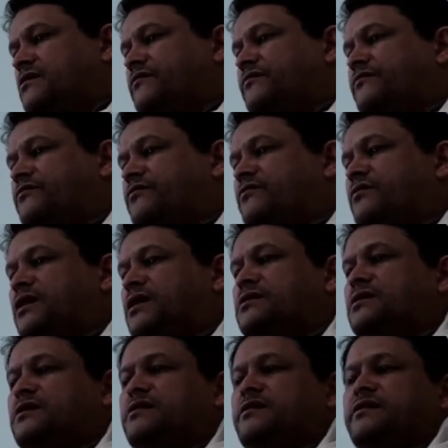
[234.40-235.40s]
for
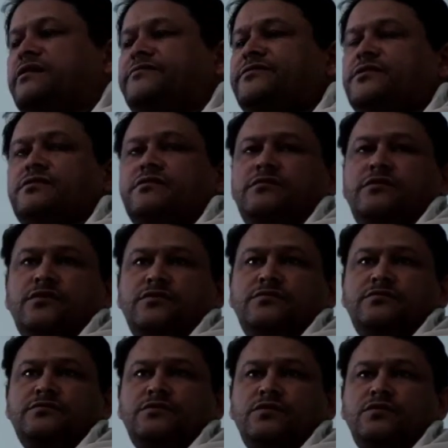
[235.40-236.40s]
Allah loves not
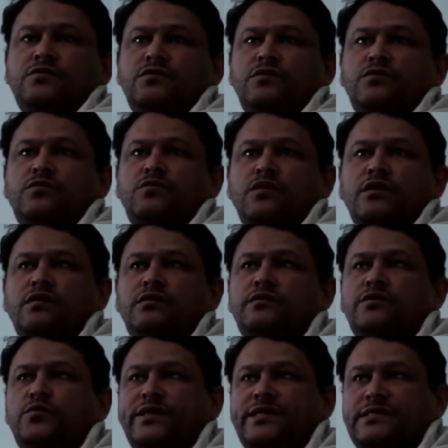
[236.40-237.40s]
those who are
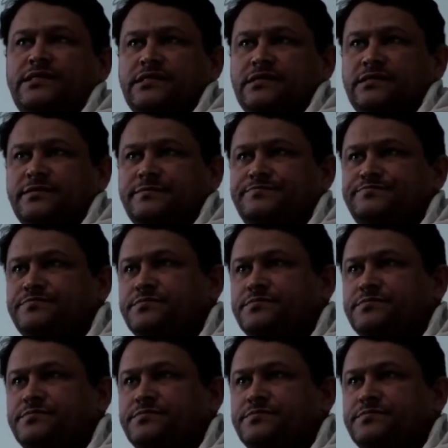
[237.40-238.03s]
the wasters.